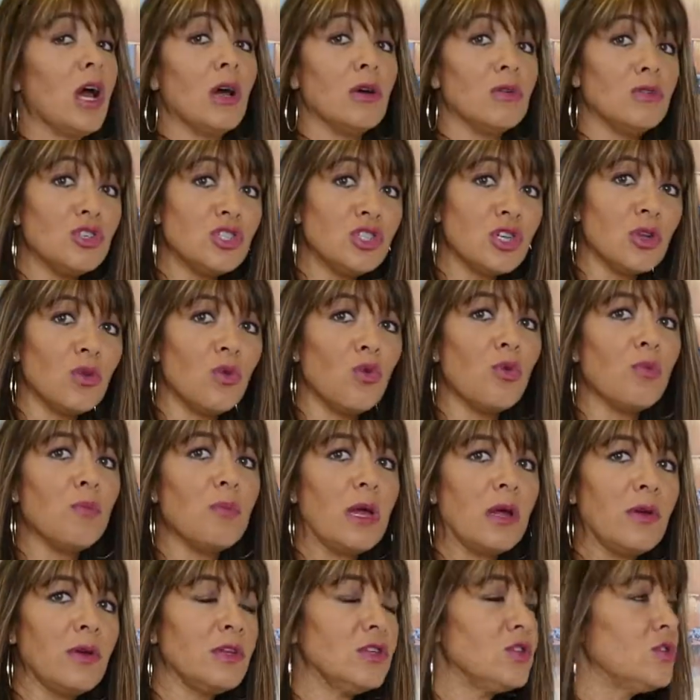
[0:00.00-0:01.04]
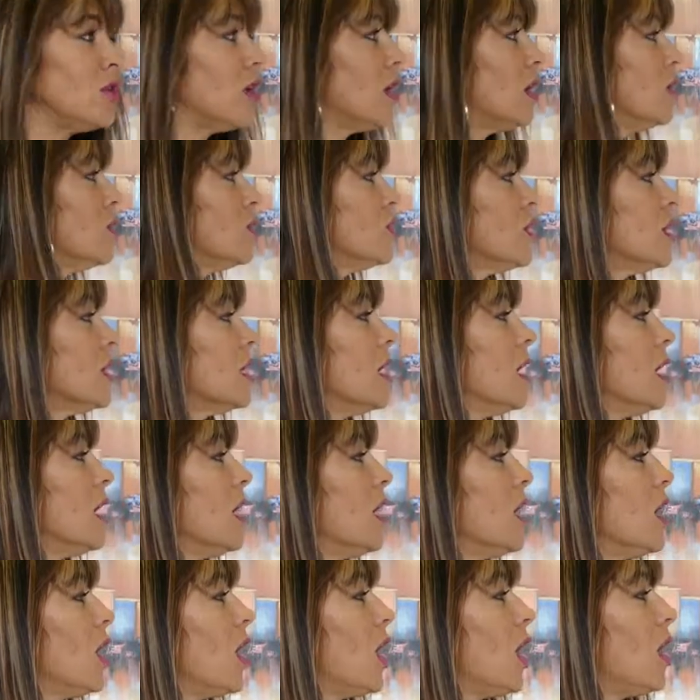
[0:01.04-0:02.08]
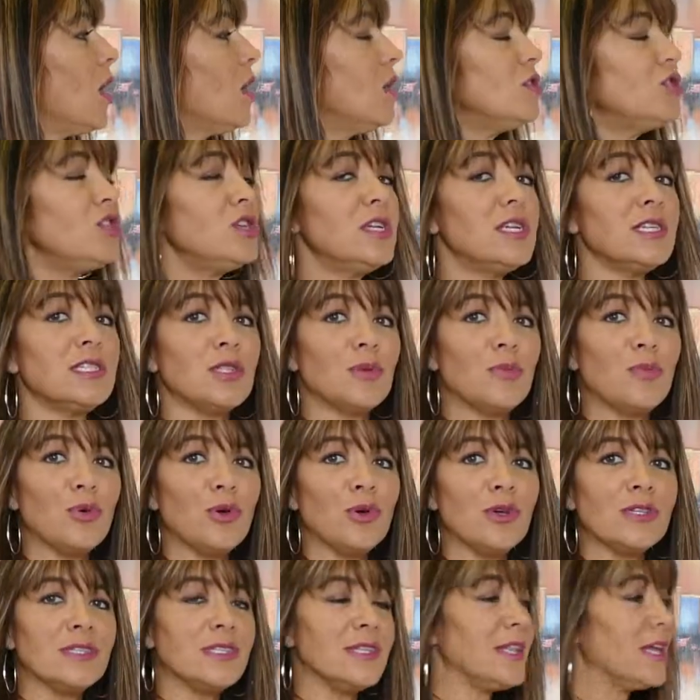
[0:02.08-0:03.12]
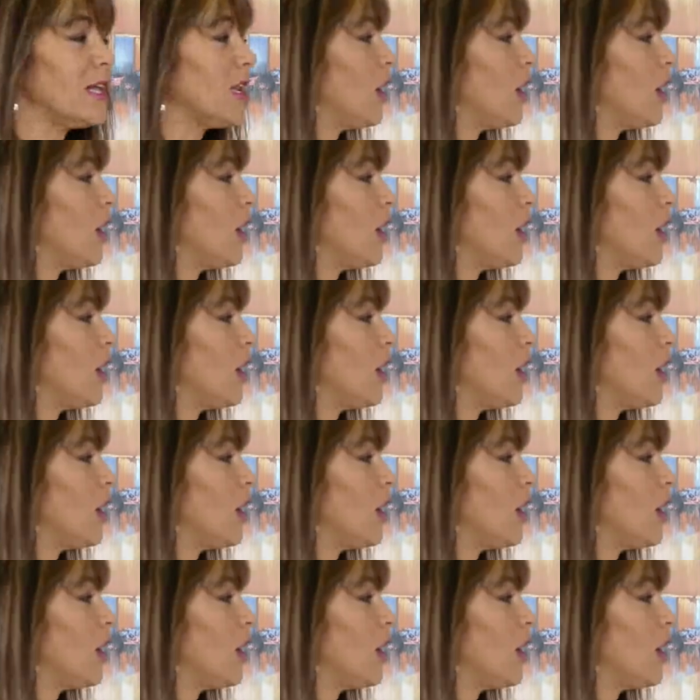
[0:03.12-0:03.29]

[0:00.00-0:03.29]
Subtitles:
ocean or married to an ocean is the person that